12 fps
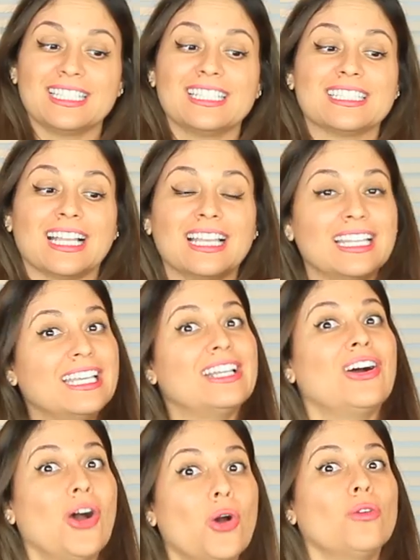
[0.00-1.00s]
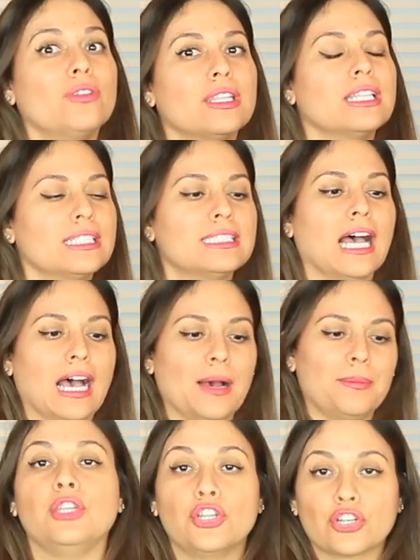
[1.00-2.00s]
It's a little over the
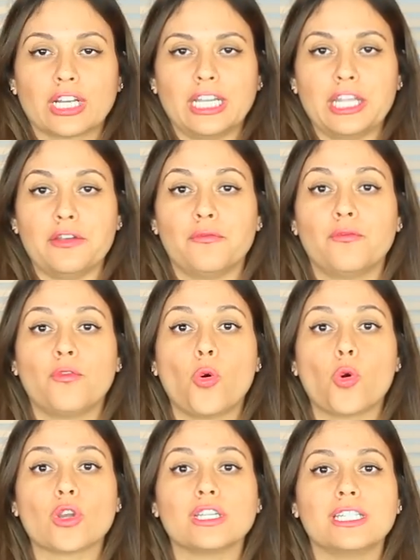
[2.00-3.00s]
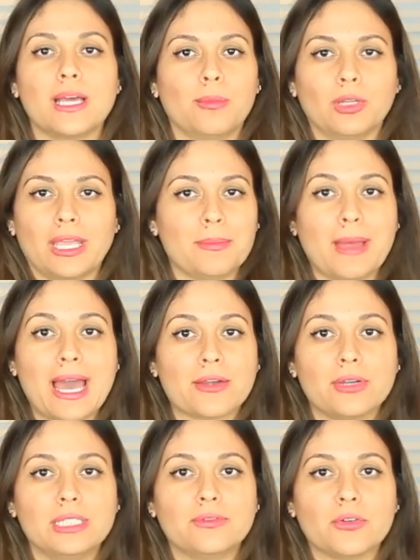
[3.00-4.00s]
top. You're gonna need four AA
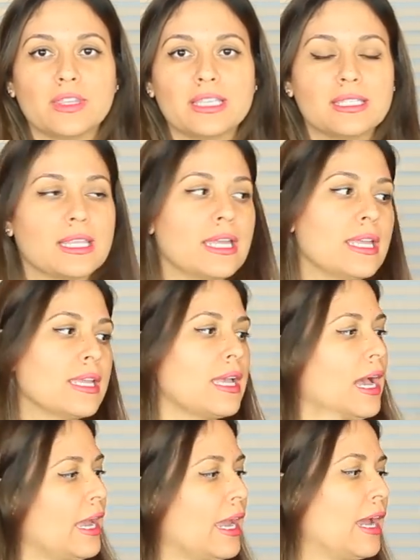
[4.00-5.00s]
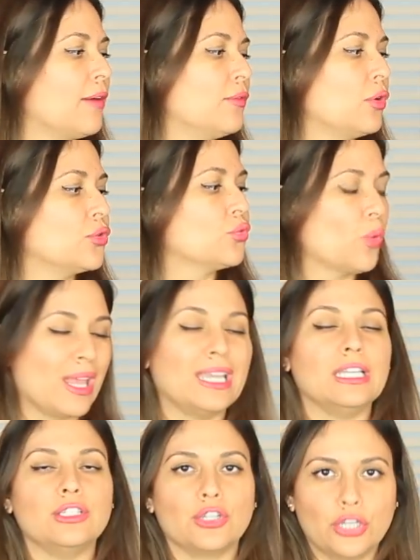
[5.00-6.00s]
batteries for this thing. I have those
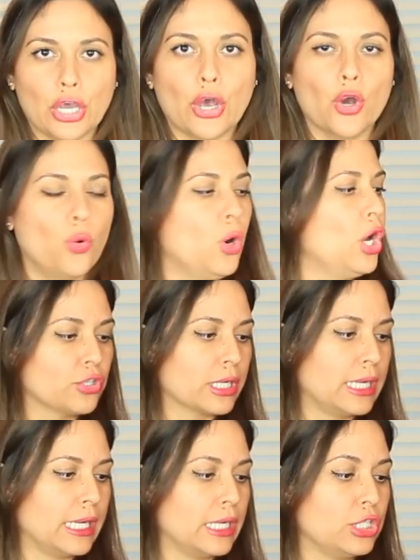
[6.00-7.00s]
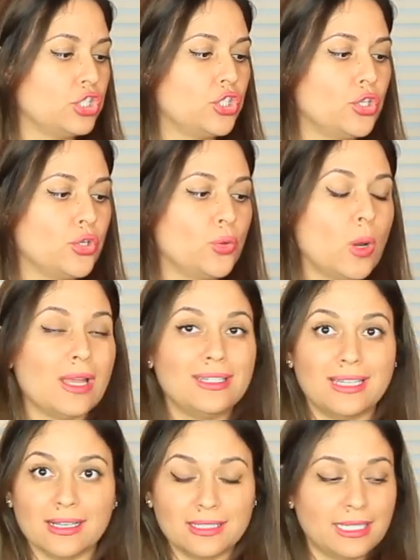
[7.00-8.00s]
ready to go. You're gonna get two
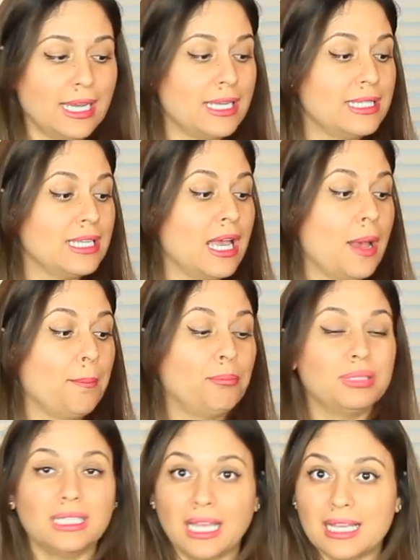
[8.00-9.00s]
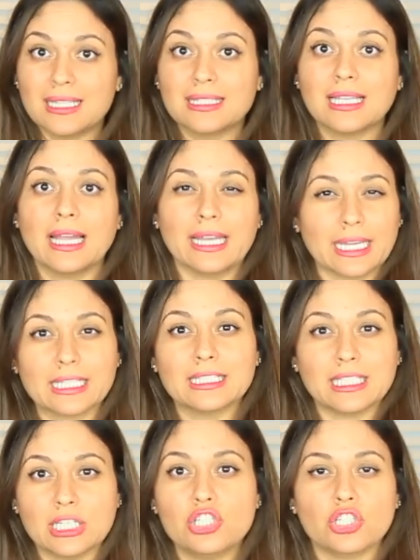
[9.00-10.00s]
dust heads plus an
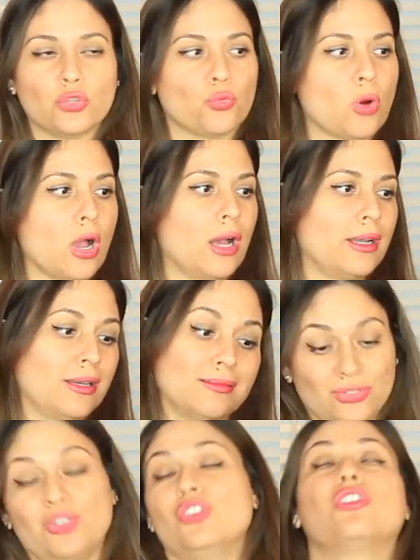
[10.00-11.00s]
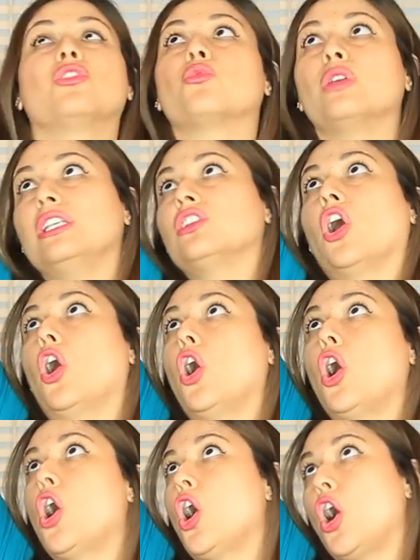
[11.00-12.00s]
extension rod. So you can reach
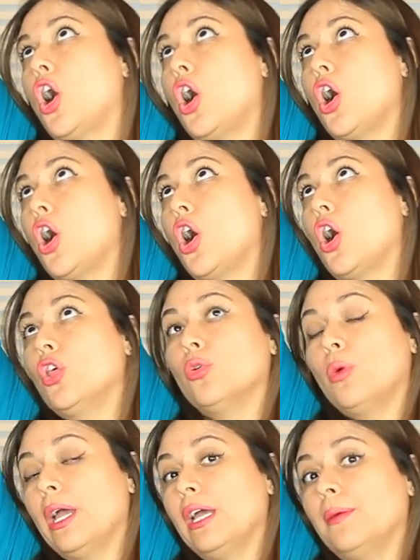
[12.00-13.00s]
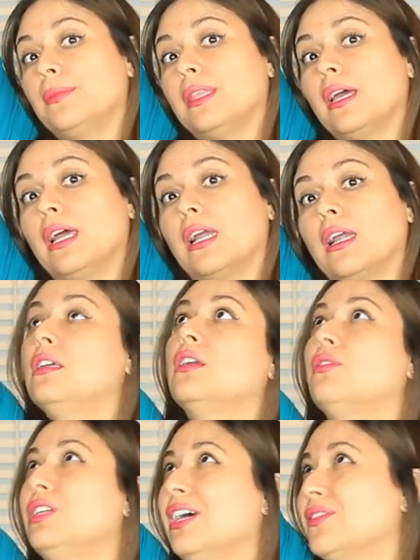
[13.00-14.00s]
all the way up there. You
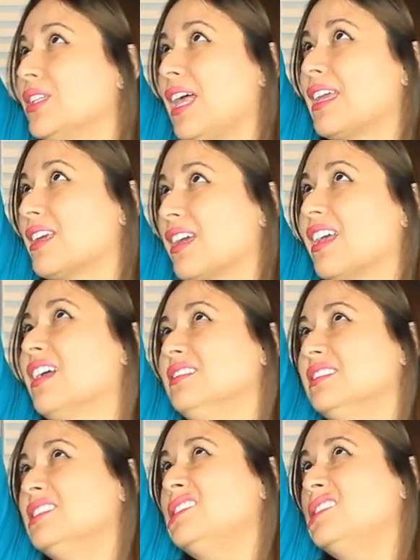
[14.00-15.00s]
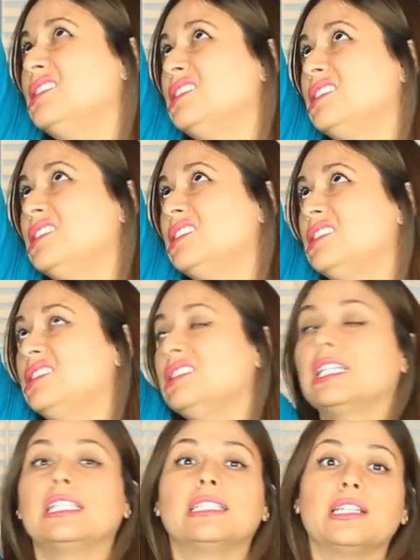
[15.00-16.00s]
know, you have to like mm,
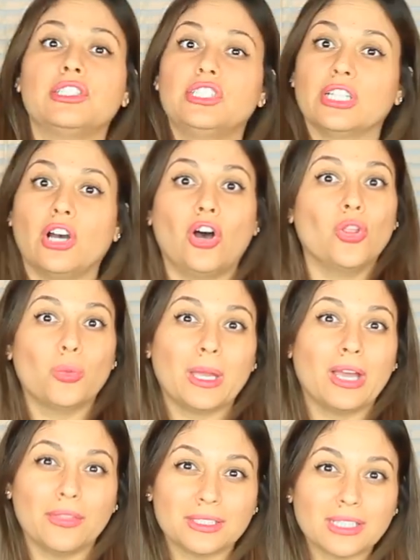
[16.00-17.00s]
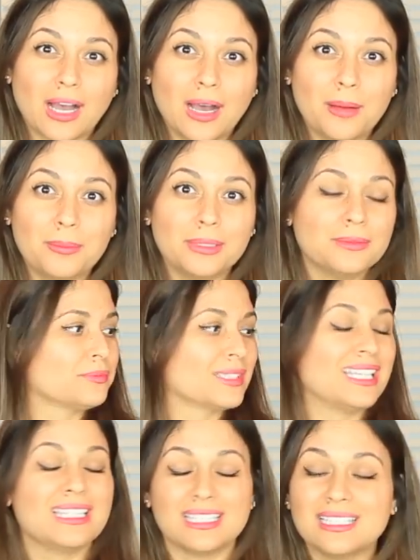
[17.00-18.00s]
get that shit all the way on the top
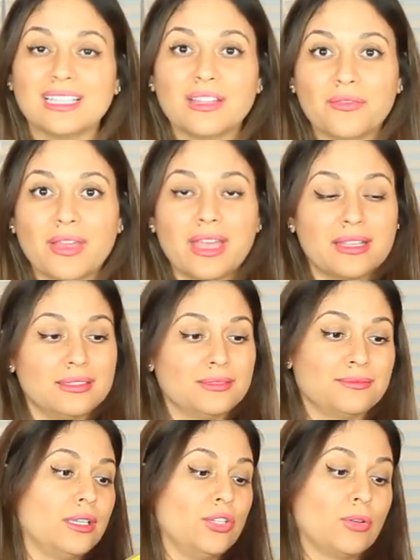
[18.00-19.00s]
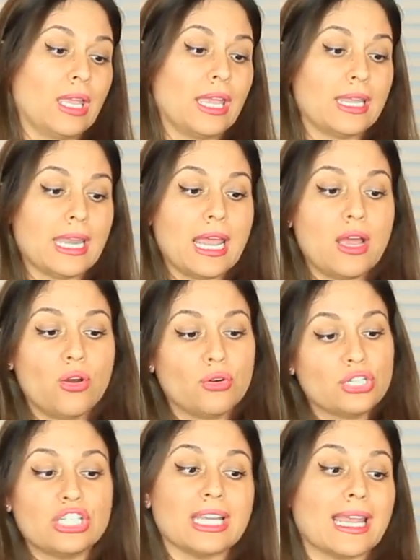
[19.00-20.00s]
in the ceiling fan. You can now or
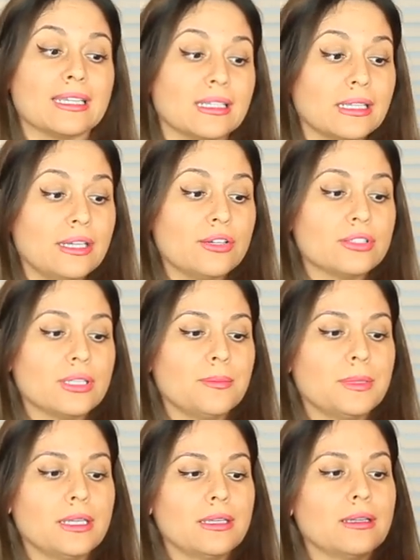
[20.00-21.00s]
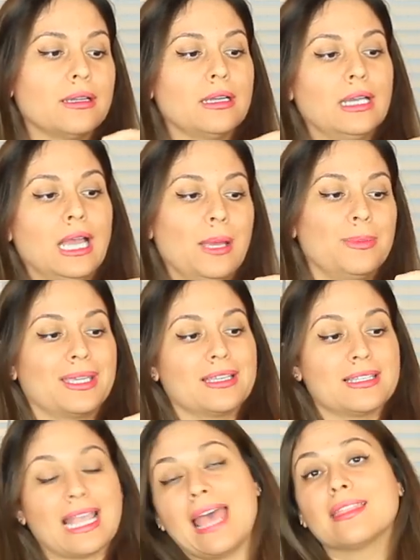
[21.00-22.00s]
in chandelier or something
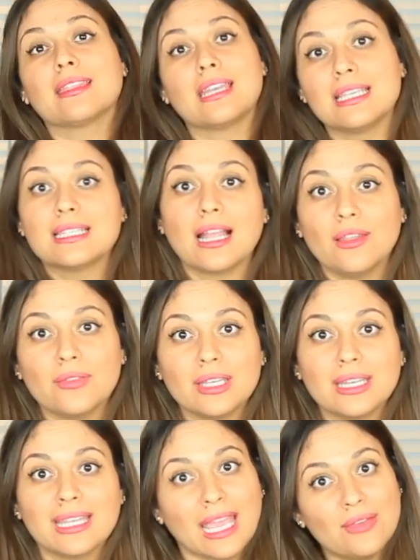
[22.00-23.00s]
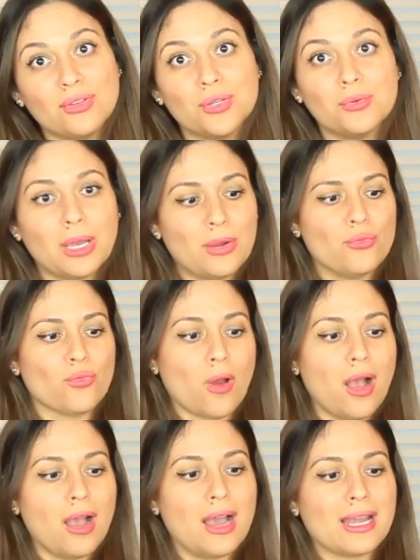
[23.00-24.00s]
because Anthony Sullivan gave you a
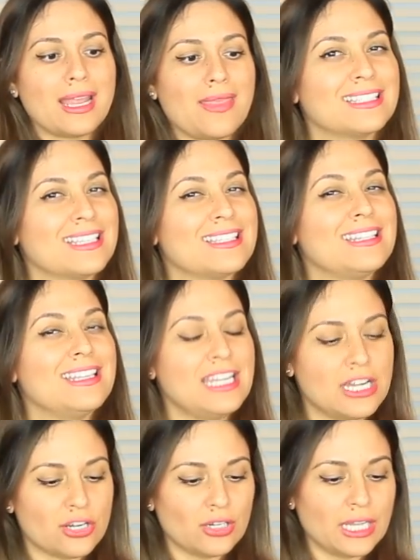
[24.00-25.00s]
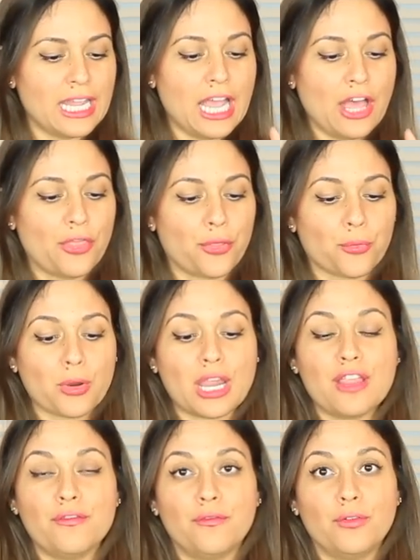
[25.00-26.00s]
rod that says nearly
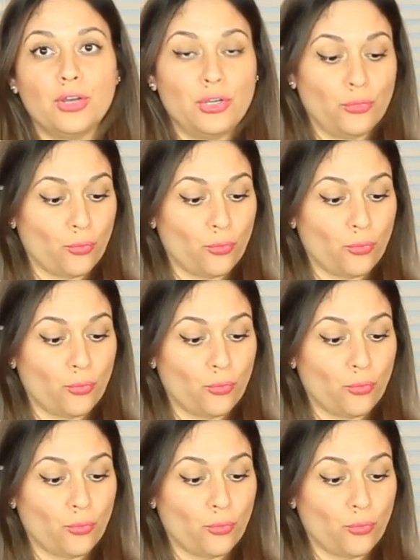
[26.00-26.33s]
three foot